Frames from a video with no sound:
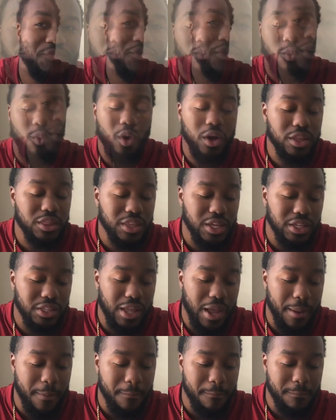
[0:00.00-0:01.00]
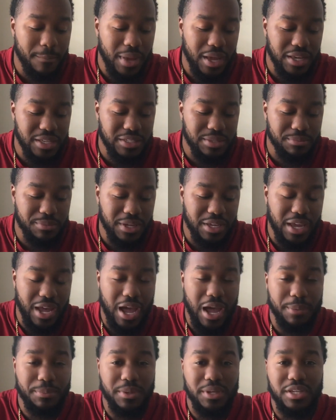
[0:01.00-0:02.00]
One thing that makes me
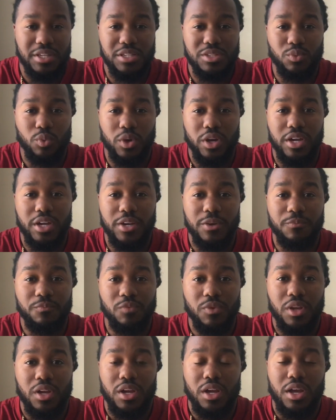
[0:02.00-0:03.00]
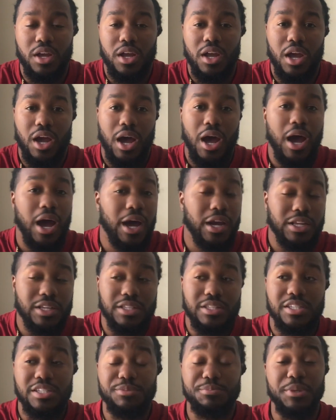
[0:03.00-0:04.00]
happy is when I
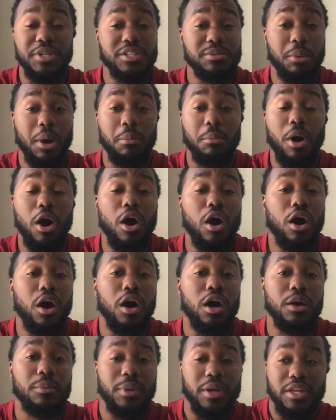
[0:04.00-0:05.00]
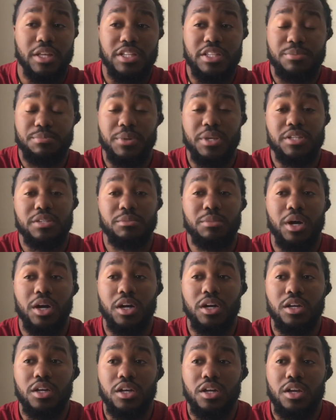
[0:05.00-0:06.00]
get to speak to my mom, I get to speak to
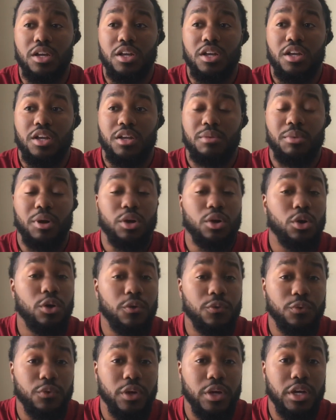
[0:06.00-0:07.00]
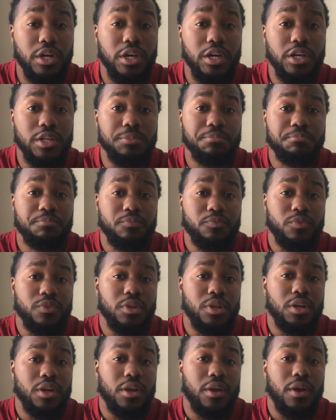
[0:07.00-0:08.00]
my girlfriend.
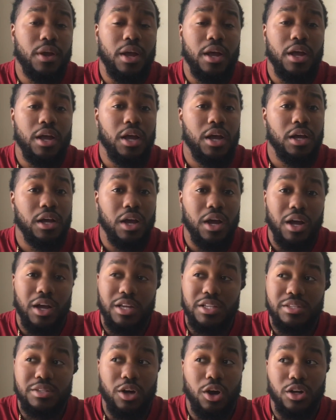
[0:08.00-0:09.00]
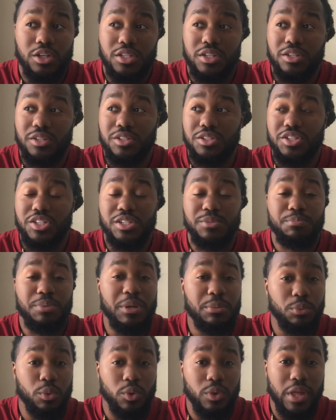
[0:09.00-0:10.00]
I talk to just
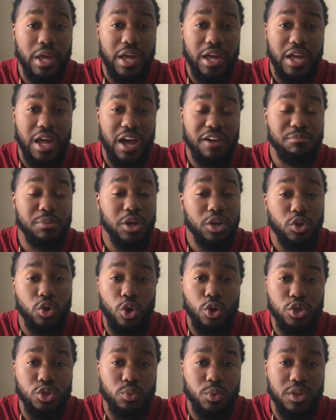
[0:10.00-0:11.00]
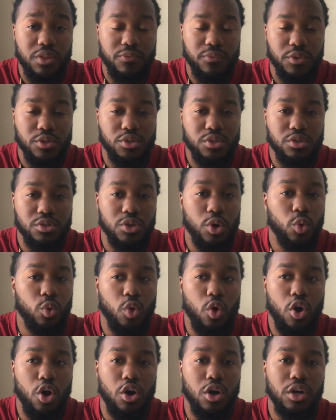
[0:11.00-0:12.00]
people that I've been close with for so
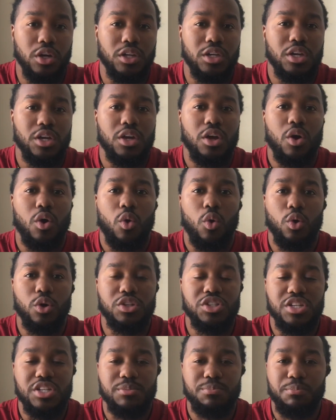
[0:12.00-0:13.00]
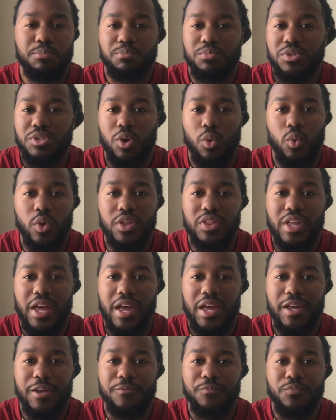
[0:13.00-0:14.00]
long, or it's just someone
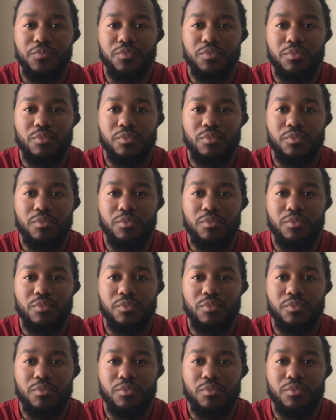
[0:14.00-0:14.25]
that